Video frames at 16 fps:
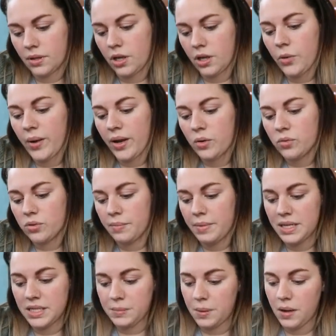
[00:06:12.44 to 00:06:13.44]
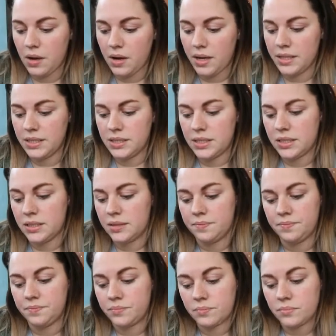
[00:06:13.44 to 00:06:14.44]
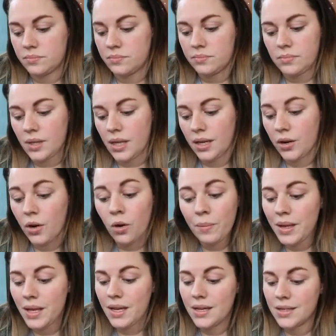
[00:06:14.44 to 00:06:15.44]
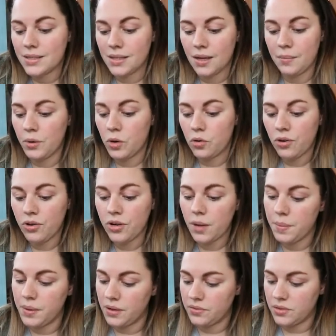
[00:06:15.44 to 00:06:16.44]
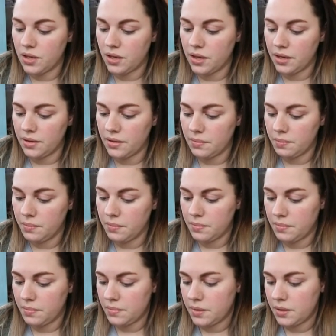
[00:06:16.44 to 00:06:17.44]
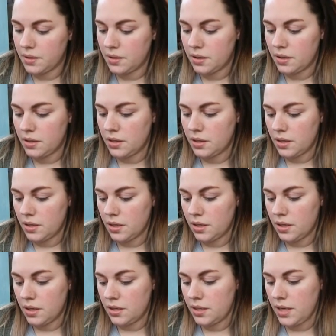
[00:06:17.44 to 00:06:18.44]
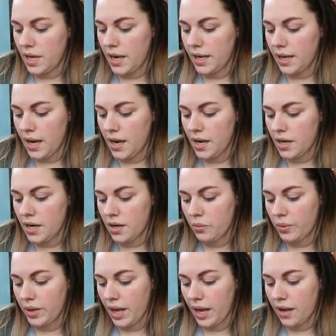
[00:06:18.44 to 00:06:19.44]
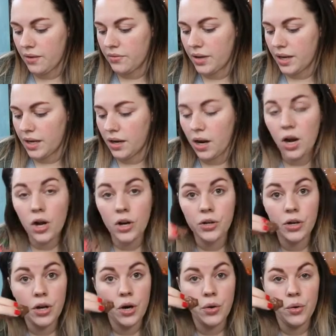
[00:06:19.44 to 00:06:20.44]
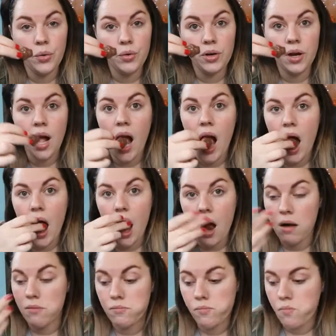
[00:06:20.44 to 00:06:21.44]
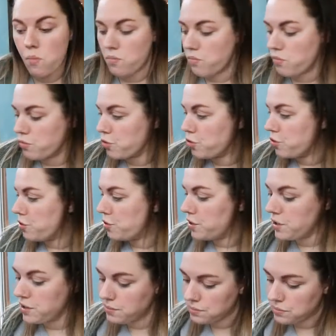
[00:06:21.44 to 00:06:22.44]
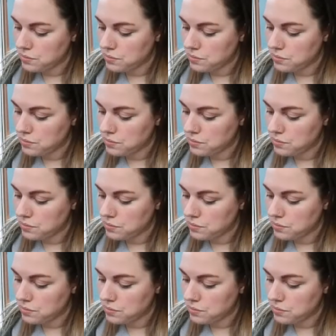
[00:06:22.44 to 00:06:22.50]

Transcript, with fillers: Who ate all the mince pies? Not me, because I'm not grown up enough to like them. And yet again, we have an unknown chocolate.